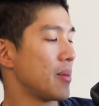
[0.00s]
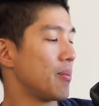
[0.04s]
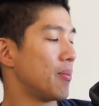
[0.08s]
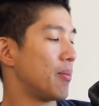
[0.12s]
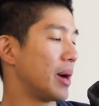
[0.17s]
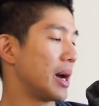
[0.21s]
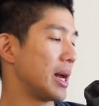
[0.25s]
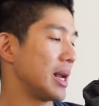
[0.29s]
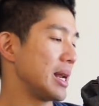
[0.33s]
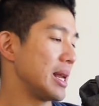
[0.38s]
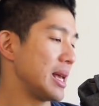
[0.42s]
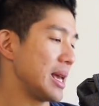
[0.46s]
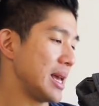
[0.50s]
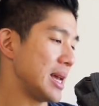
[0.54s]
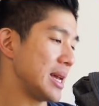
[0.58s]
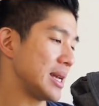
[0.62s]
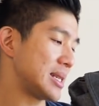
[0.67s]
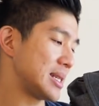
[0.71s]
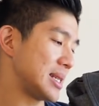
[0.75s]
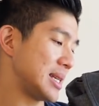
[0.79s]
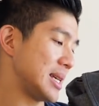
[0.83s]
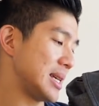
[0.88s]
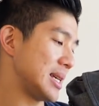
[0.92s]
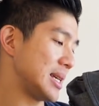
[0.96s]
but
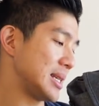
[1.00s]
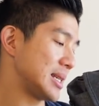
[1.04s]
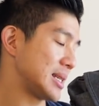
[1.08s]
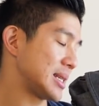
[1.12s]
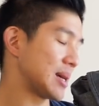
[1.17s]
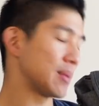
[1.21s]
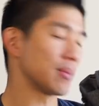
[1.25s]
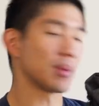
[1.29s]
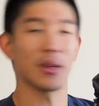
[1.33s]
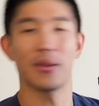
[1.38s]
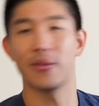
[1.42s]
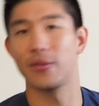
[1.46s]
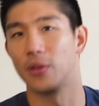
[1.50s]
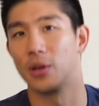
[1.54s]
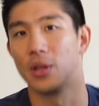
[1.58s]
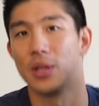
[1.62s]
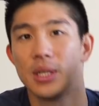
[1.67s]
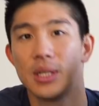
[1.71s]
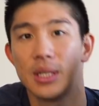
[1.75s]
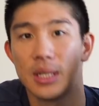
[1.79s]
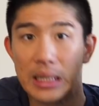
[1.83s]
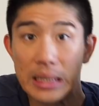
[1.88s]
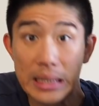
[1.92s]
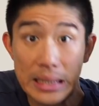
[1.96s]
it is something for the
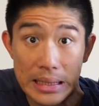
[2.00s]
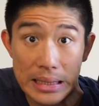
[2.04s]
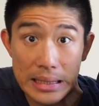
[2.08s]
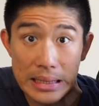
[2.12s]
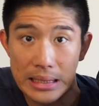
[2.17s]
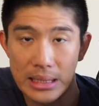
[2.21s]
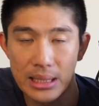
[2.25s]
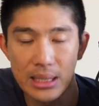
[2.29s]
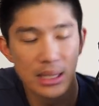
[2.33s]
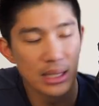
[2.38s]
city.